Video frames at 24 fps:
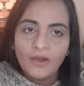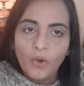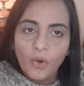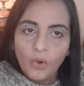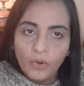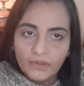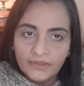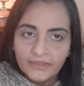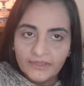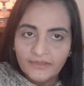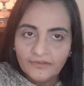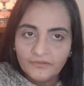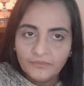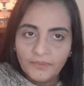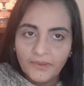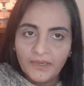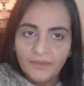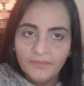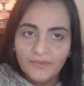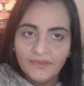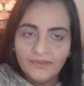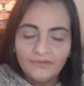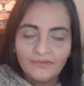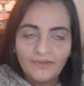all the
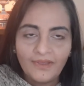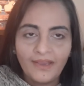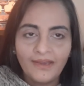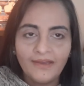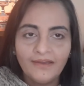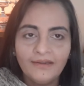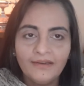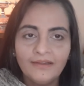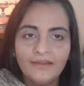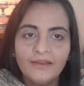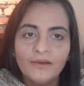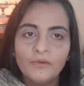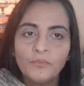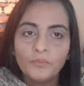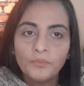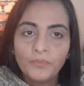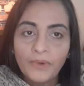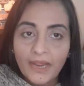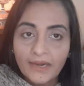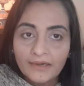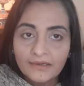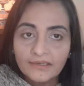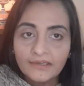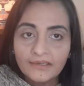experiments signed,
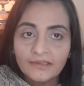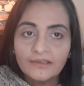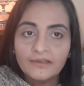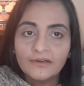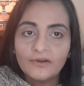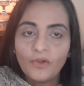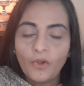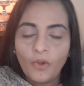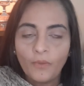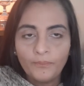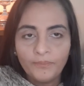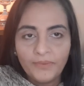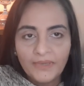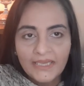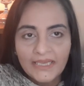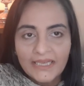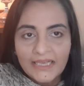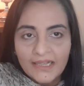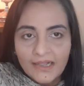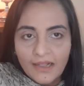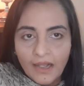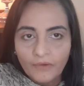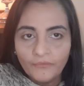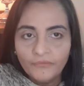practical
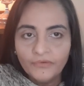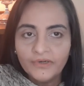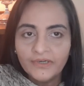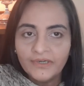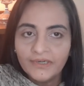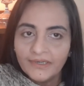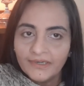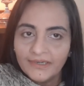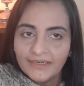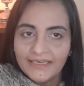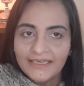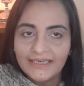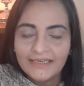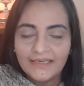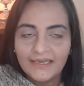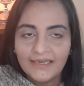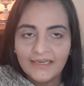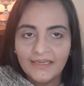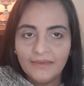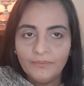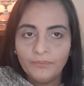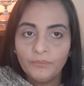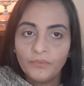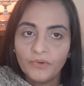copy covered
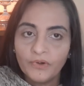neatly,